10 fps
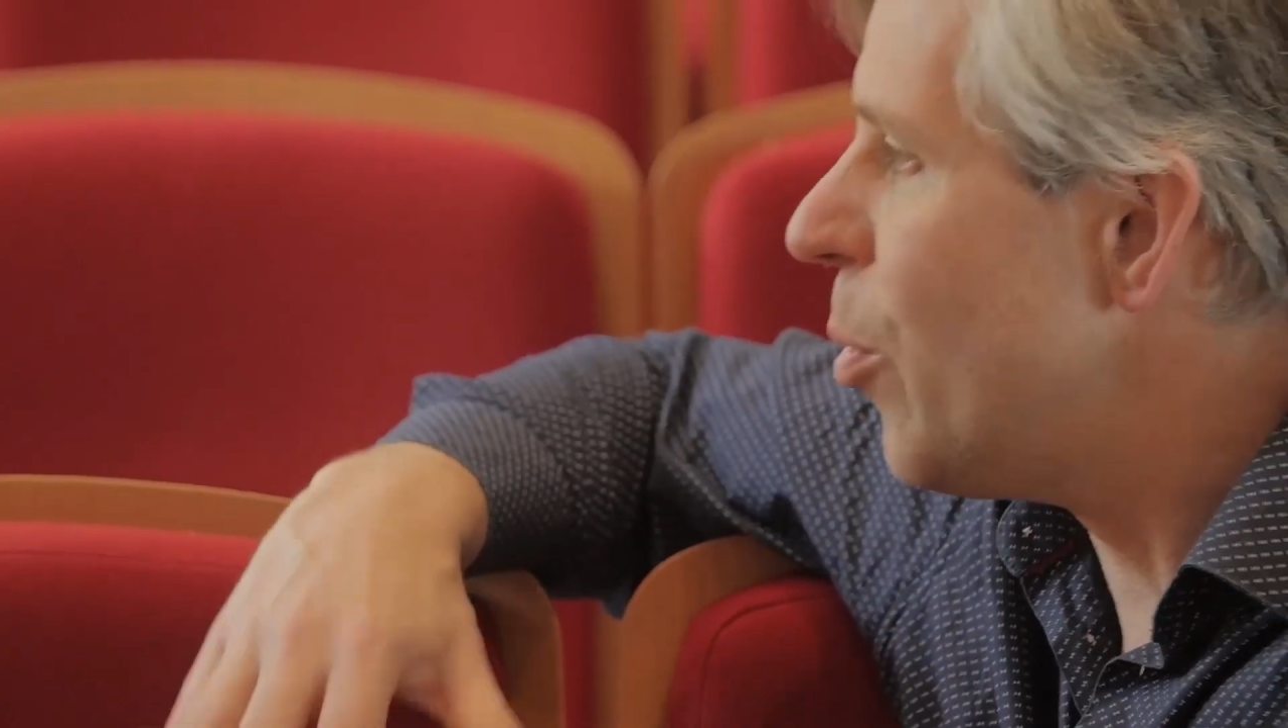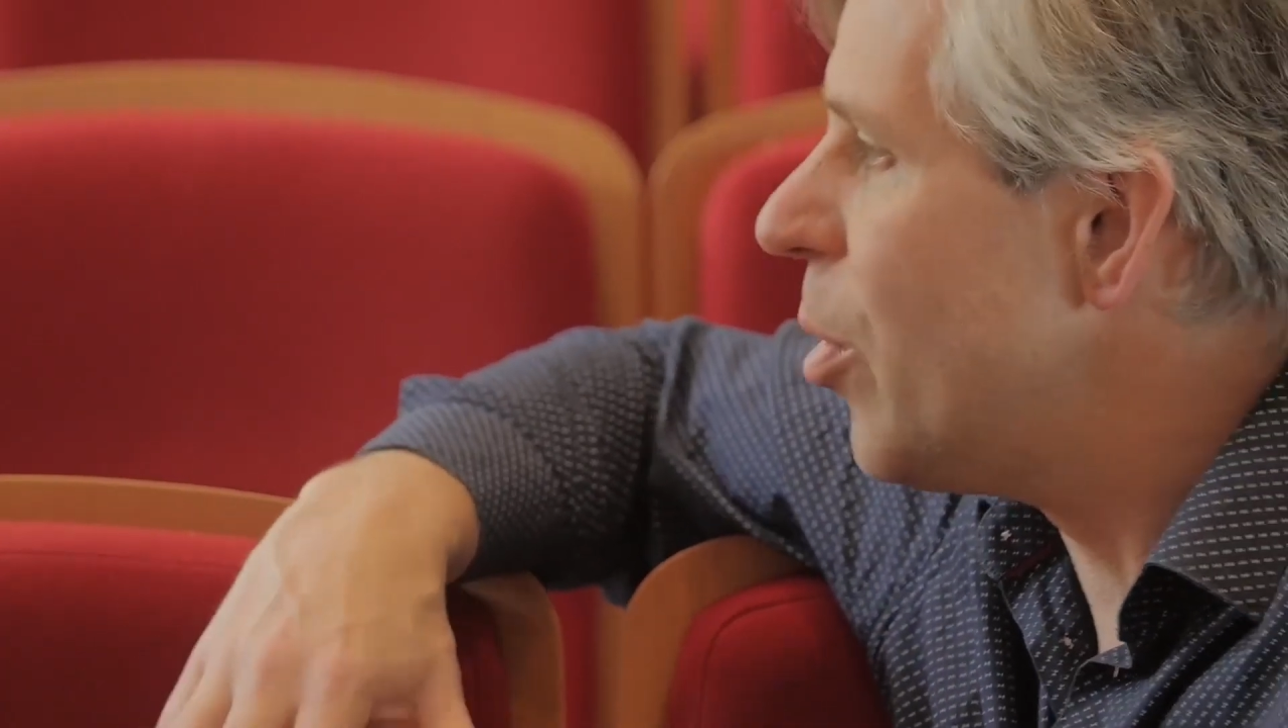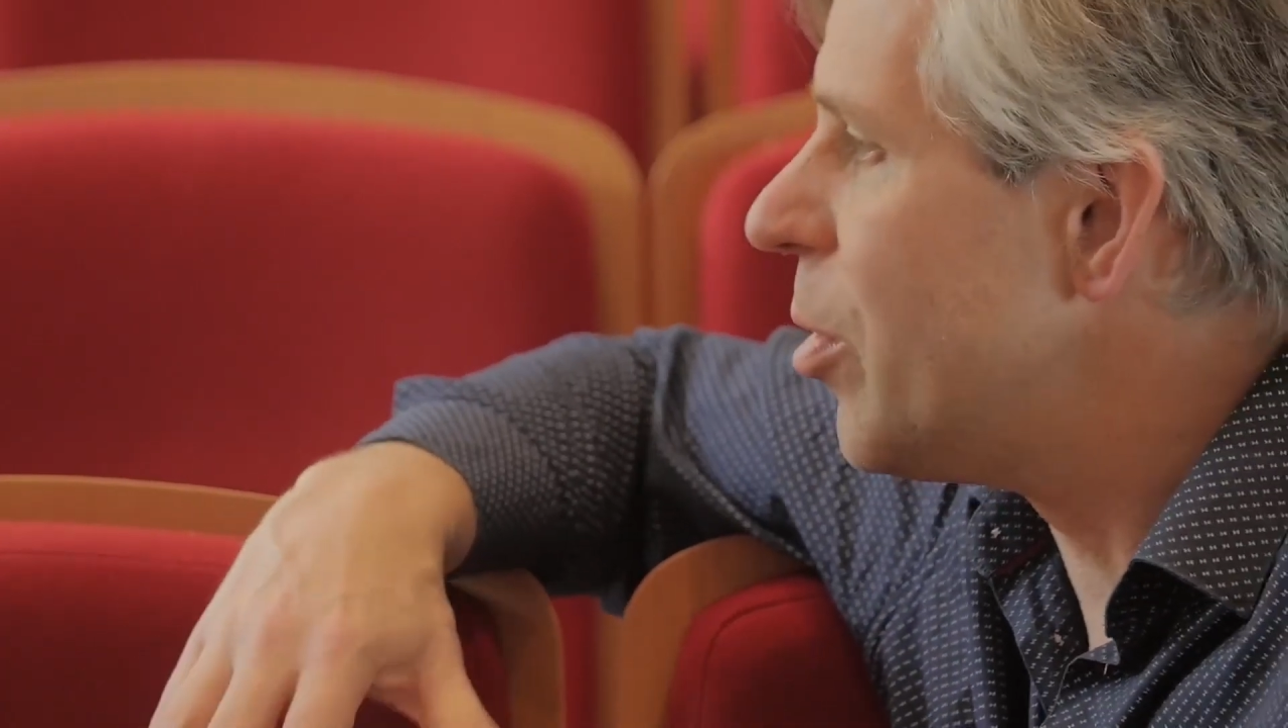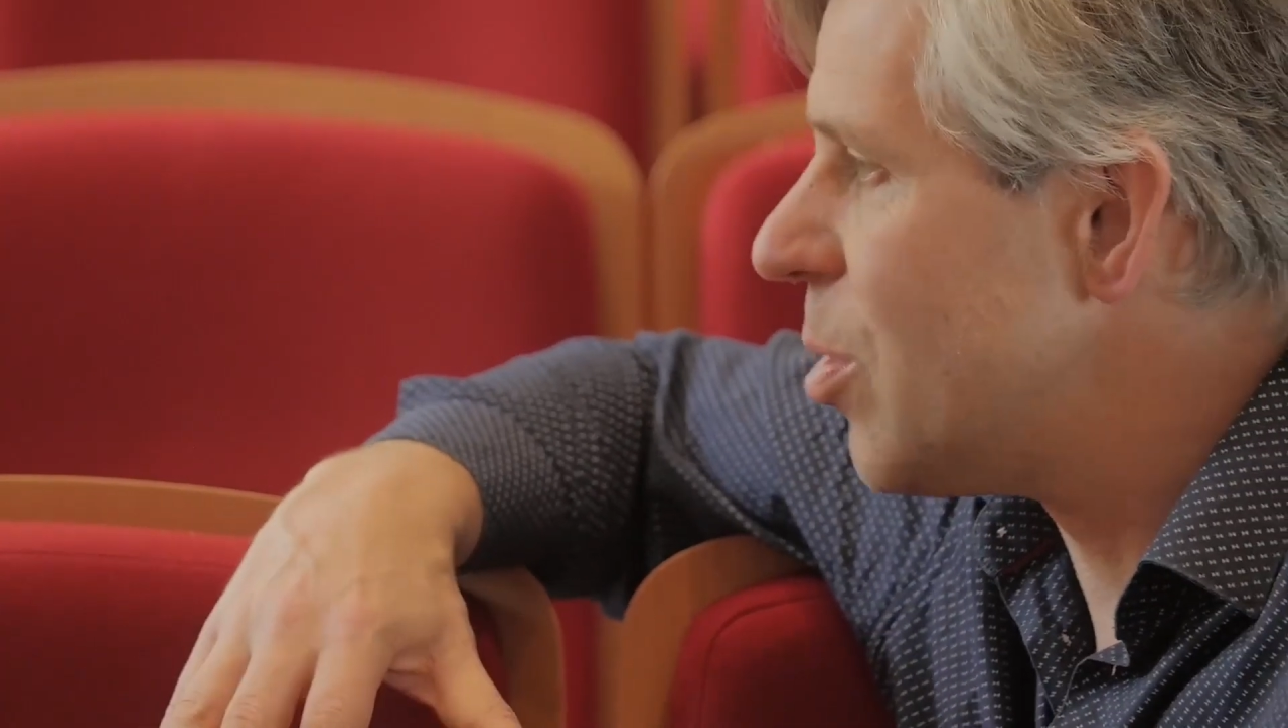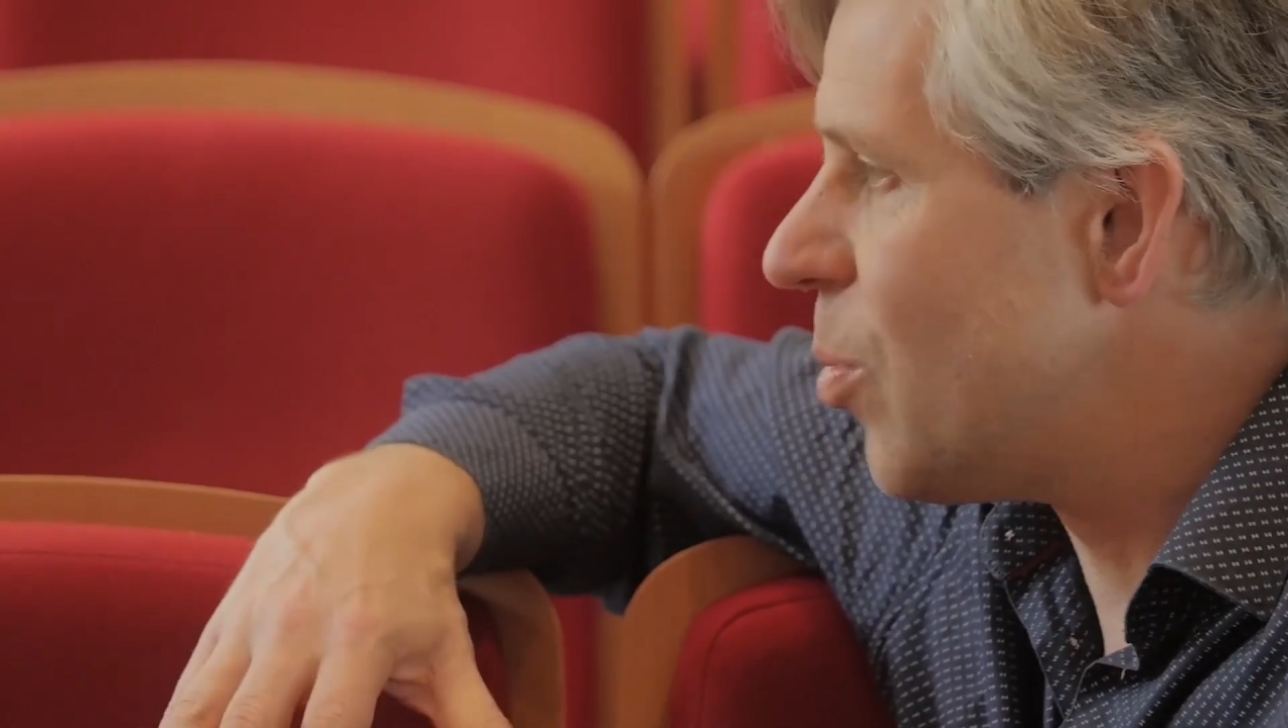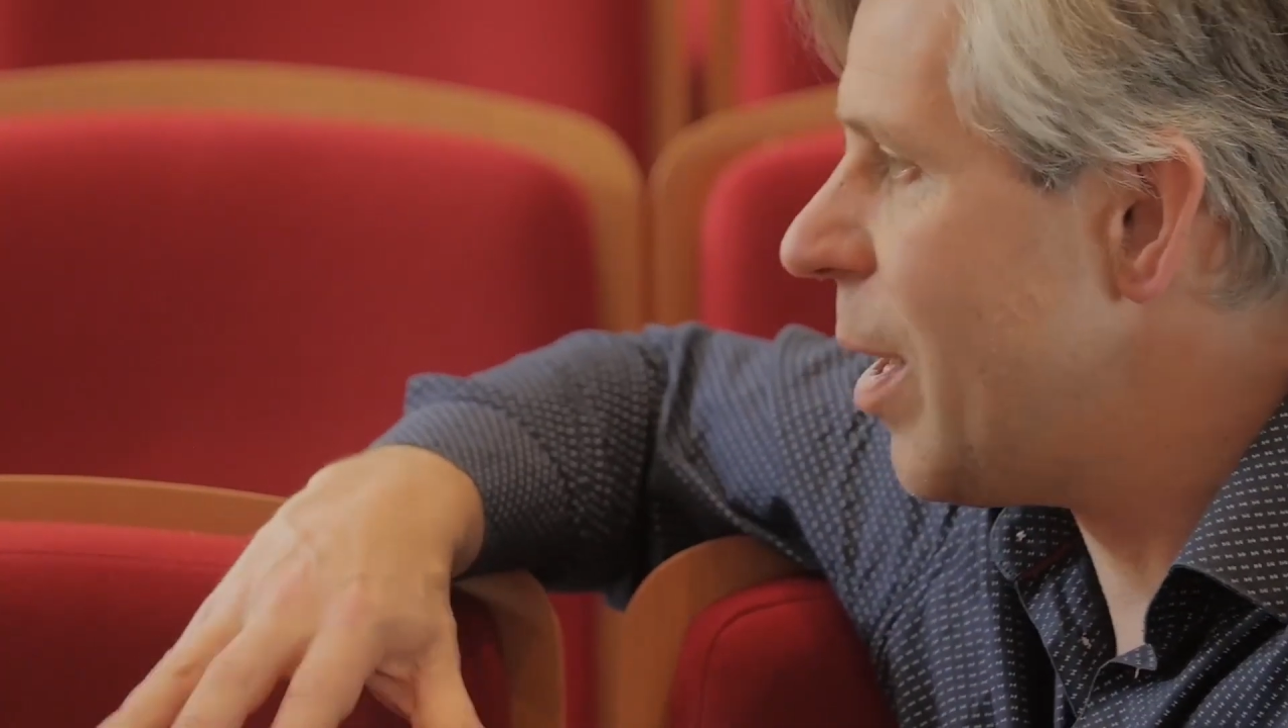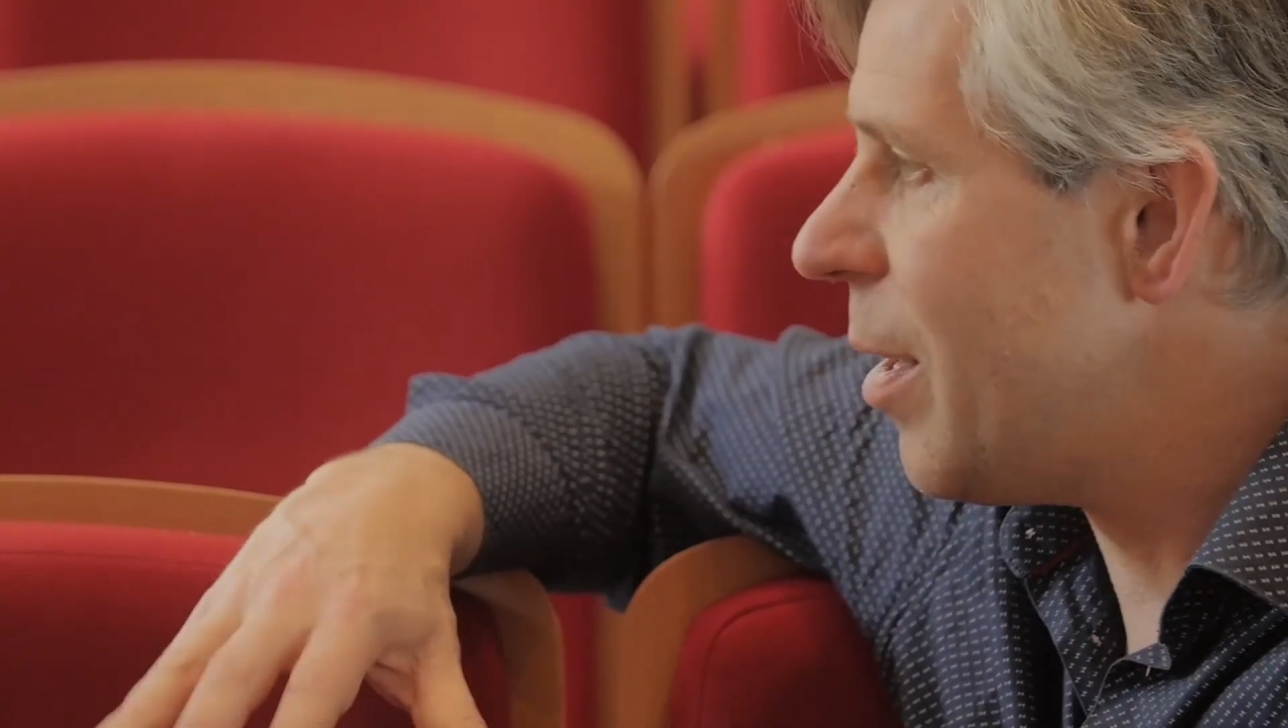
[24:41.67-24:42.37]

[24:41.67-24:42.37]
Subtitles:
the world as we